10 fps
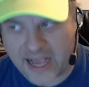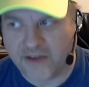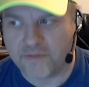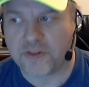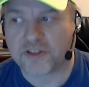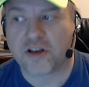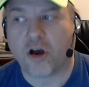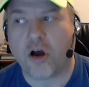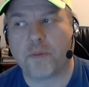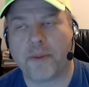of the
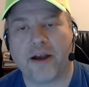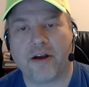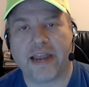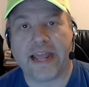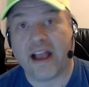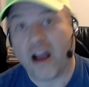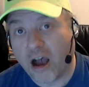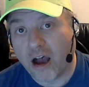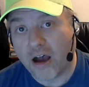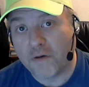song parody
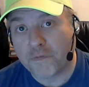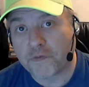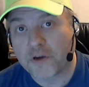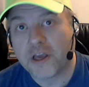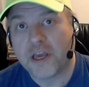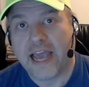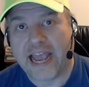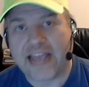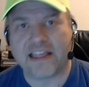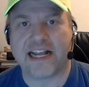of
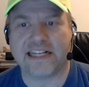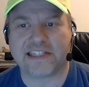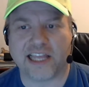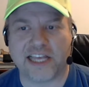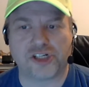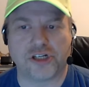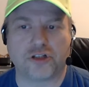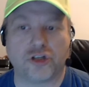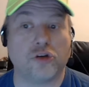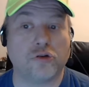Alien Isolation
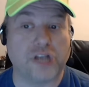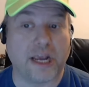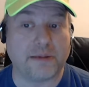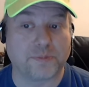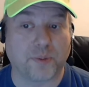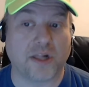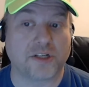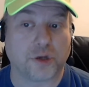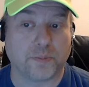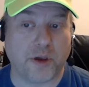to James
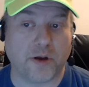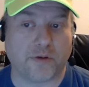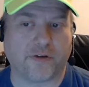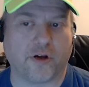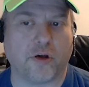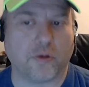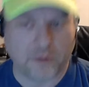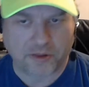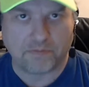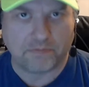Blunt's You're Beautiful,
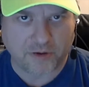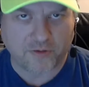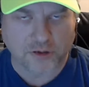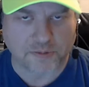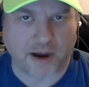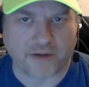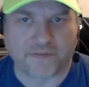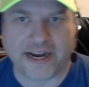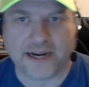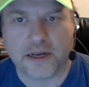with, of course,
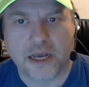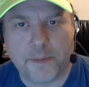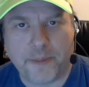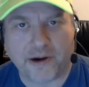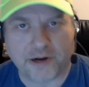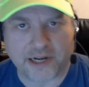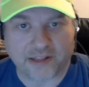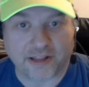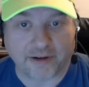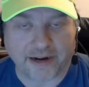modified parody
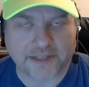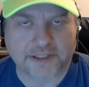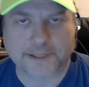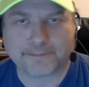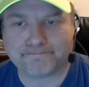lyrics.